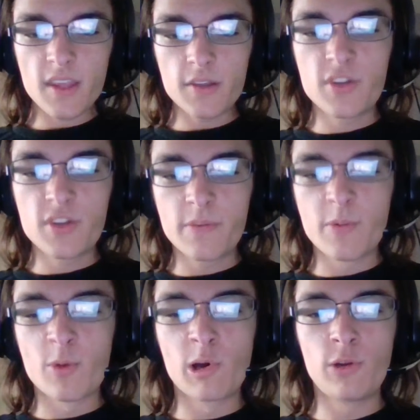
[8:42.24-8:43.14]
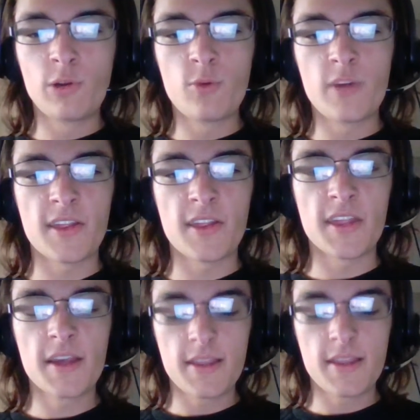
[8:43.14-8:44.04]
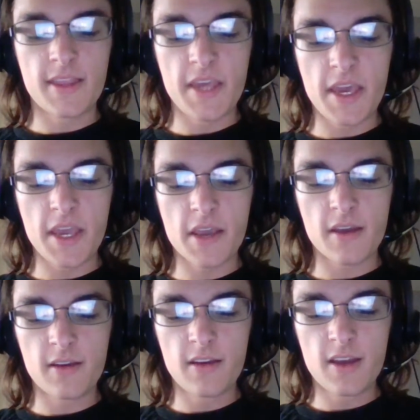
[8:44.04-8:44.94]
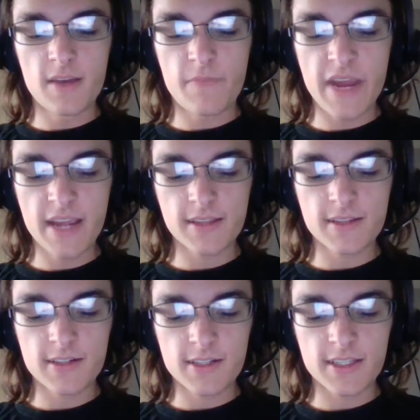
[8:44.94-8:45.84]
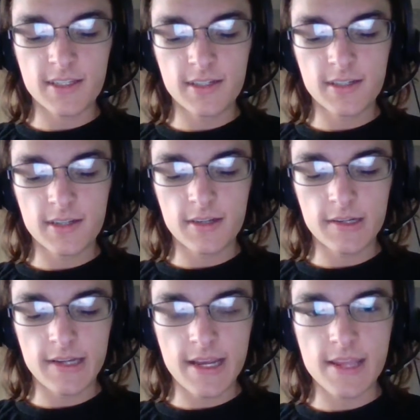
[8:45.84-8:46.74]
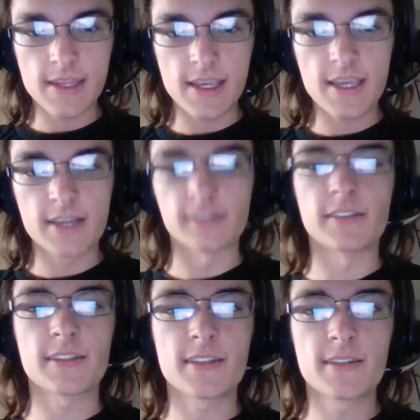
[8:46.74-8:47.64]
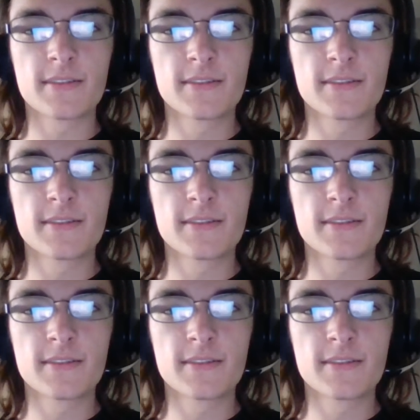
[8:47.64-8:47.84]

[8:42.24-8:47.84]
Super Bowl with the Panthers and the Eagles.